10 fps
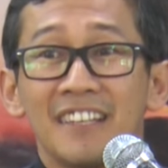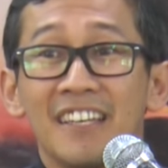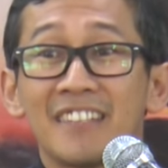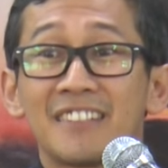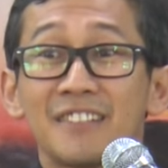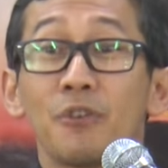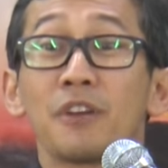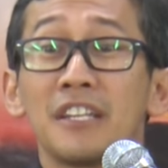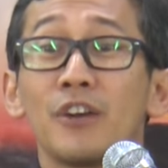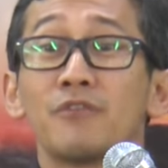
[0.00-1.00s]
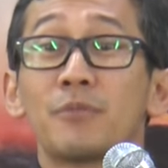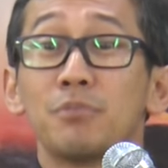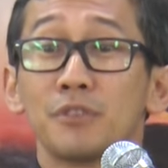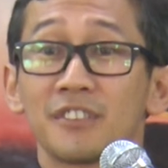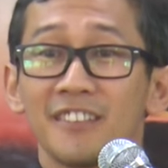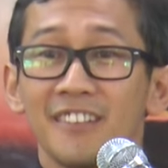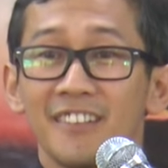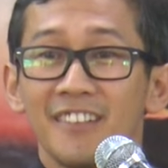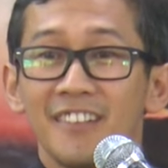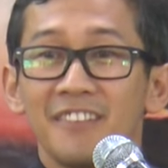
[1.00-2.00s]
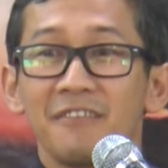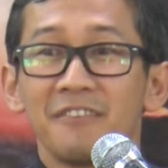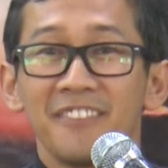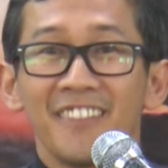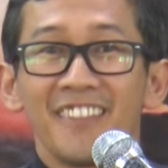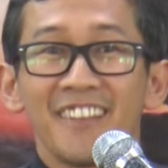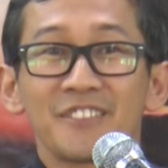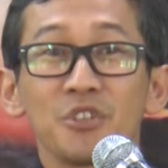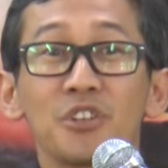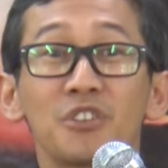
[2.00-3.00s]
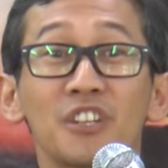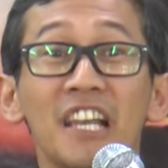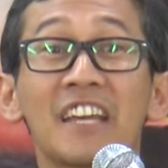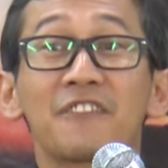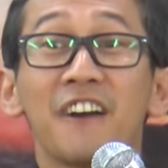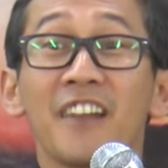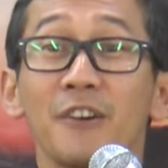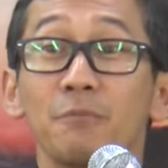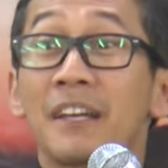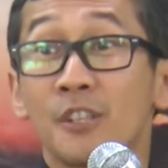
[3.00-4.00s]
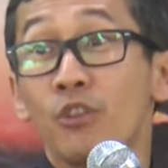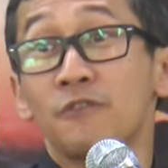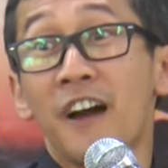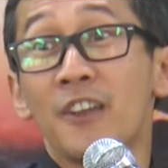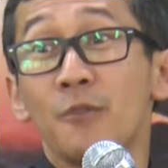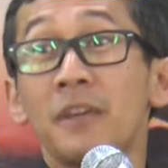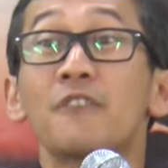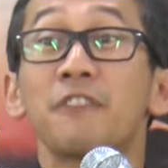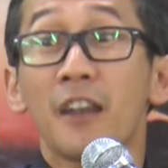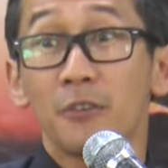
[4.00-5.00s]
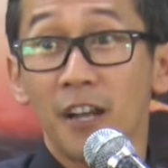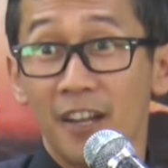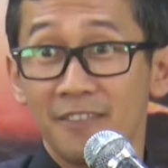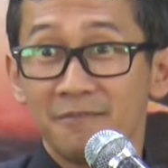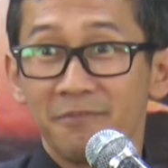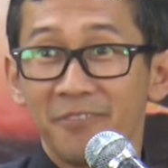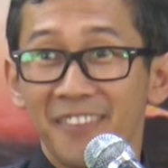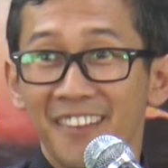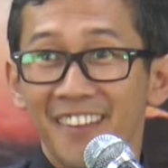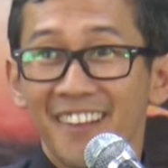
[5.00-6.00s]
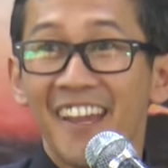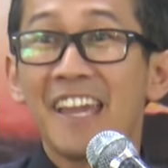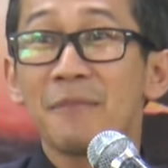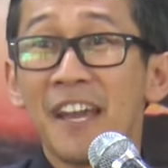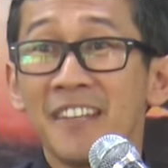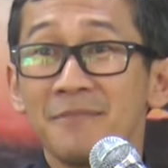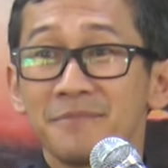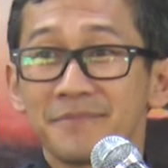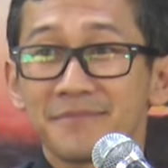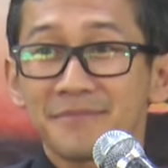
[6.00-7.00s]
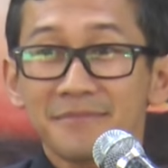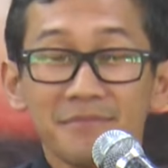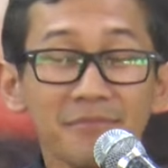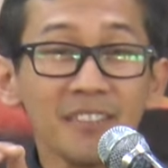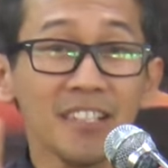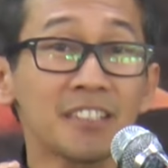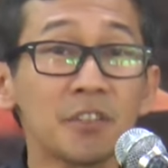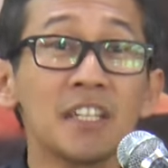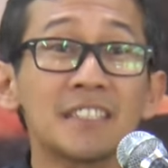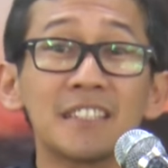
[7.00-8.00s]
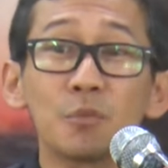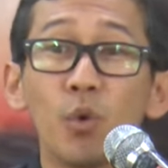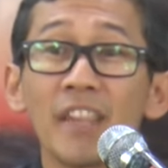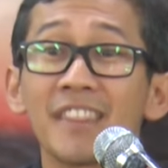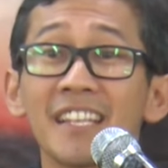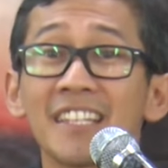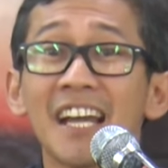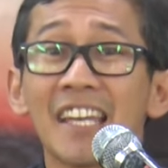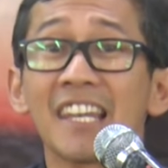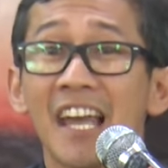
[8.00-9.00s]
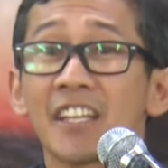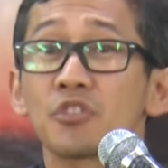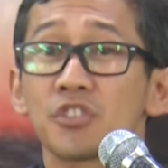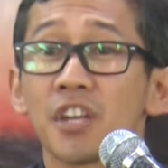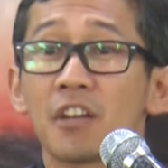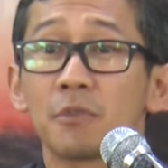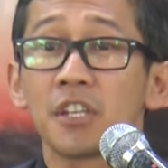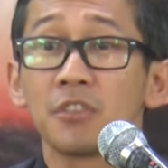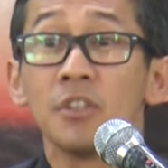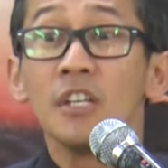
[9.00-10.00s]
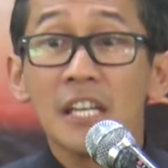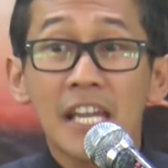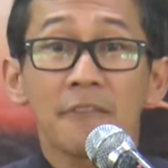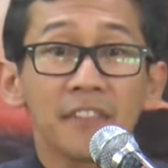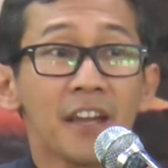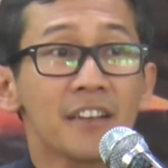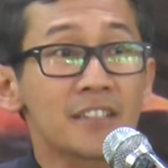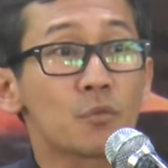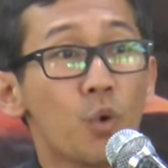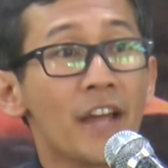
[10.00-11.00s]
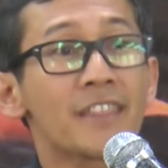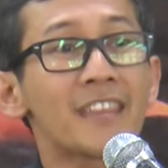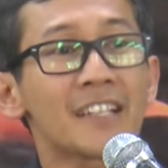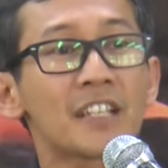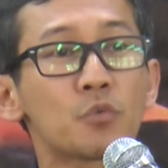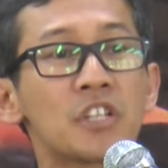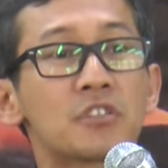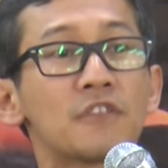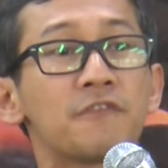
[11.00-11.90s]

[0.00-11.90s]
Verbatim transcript: it's already overbooked. So you could click follow. But don't follow me, follow God. Amen? So, this is one thing that I'd like to share with you. If there is one thing that we should